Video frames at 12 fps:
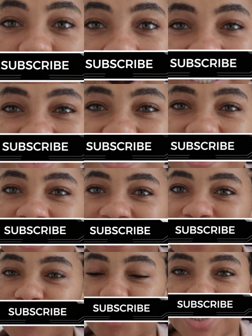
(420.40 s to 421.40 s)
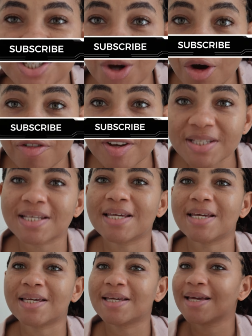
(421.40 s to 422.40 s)
brightening, it's
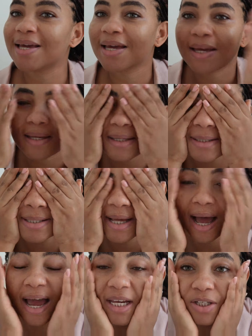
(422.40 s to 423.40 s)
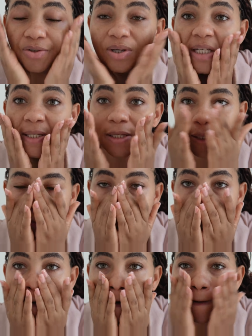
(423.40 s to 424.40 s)
resurfacing, it's hydrating.